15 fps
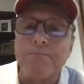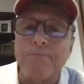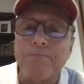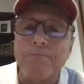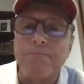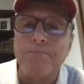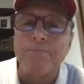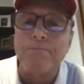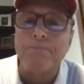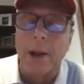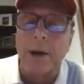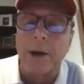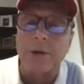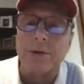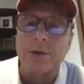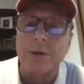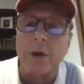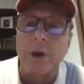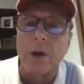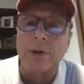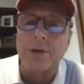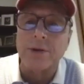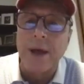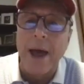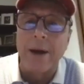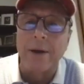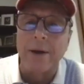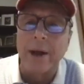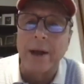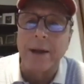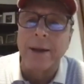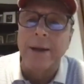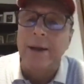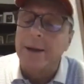non-players on Saturday.